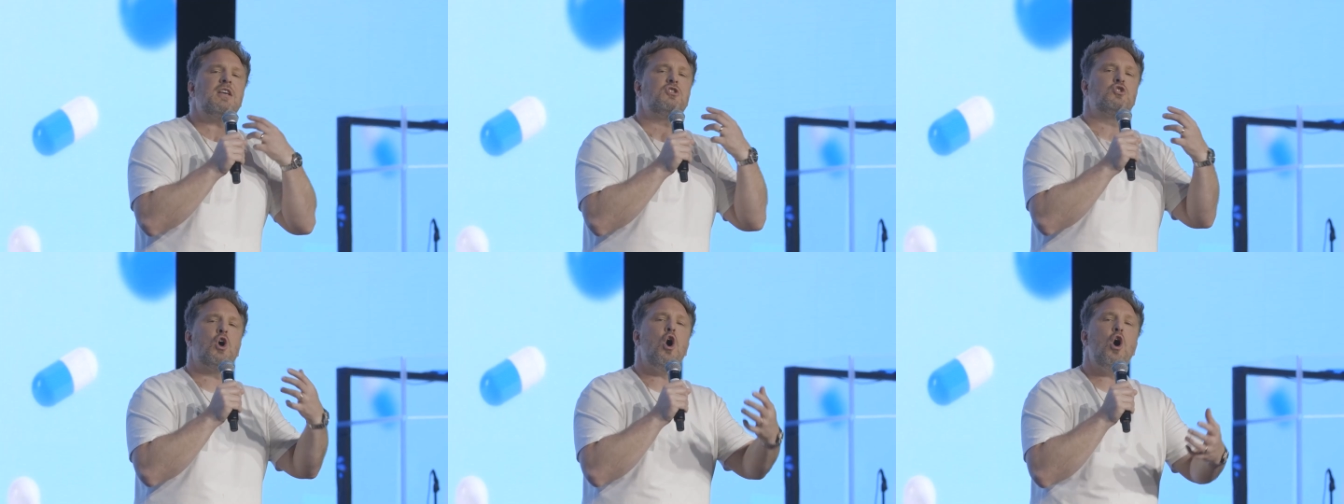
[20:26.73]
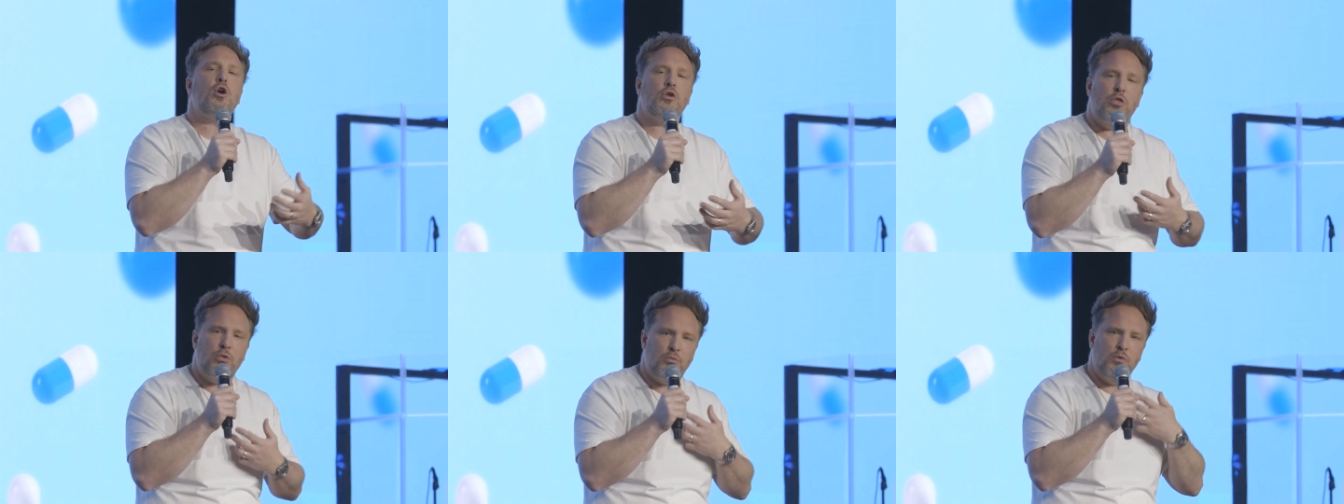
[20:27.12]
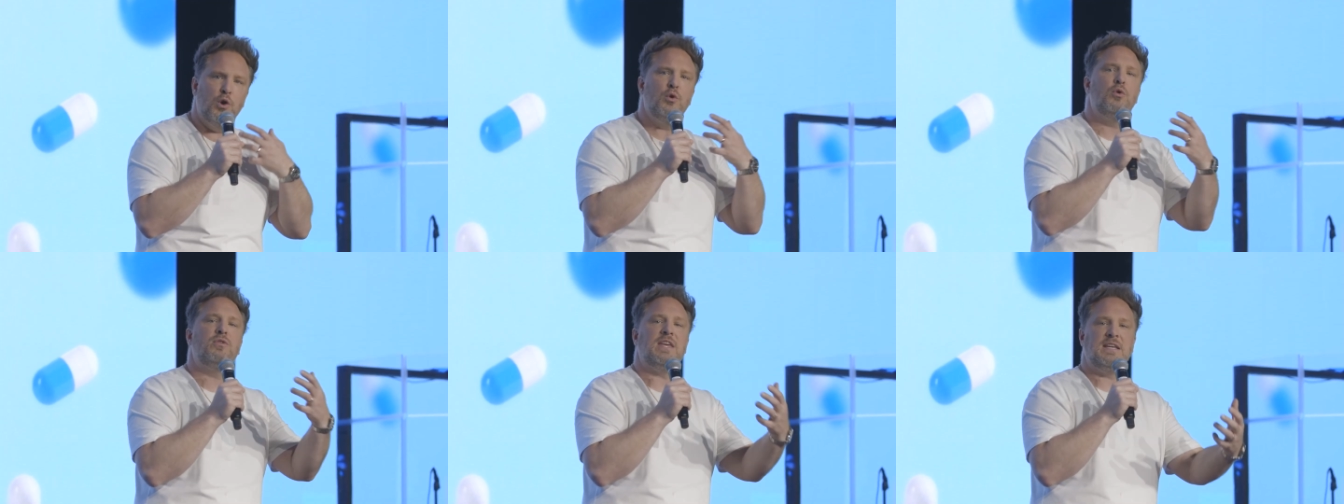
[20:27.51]
to talk
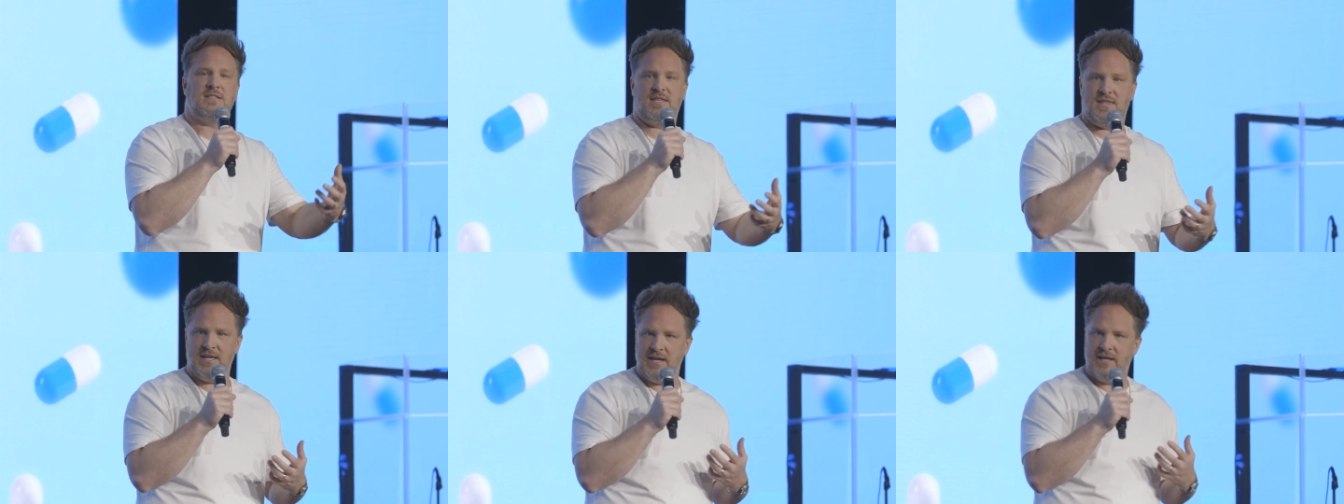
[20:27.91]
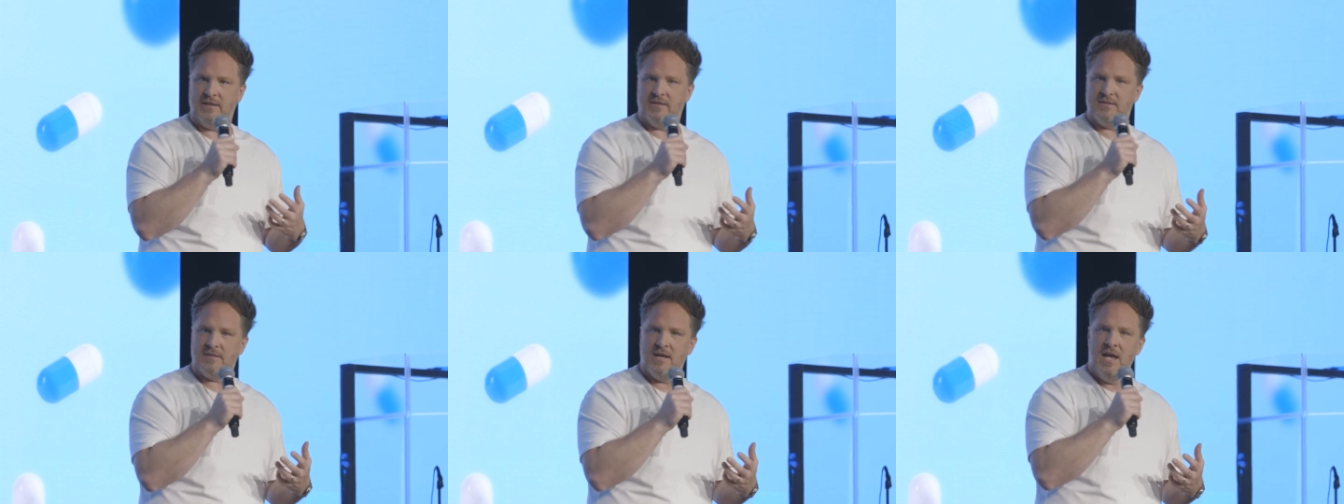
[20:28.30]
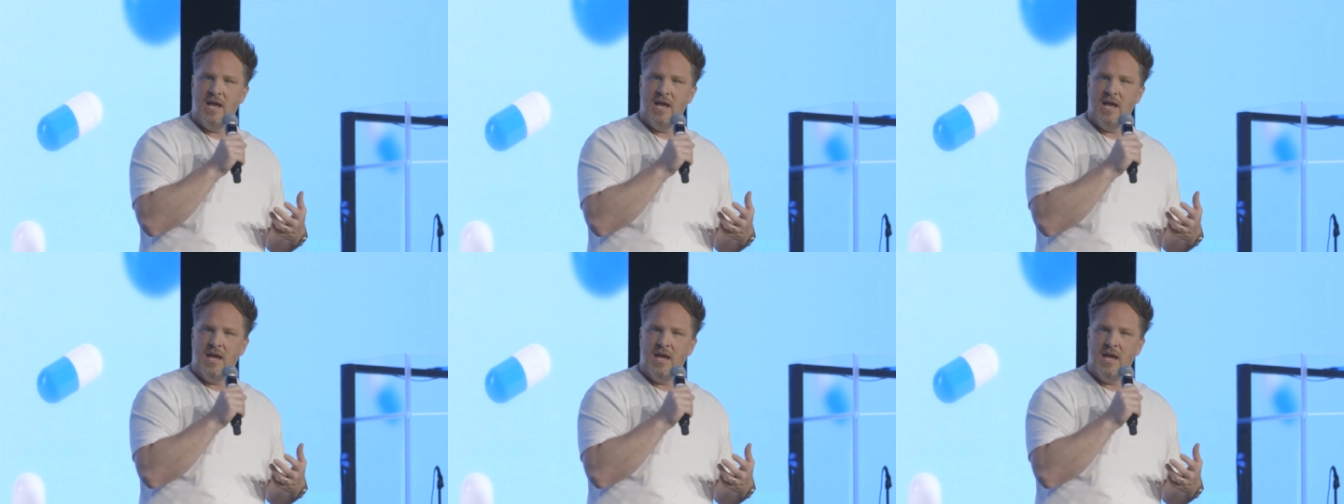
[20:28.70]
through these things,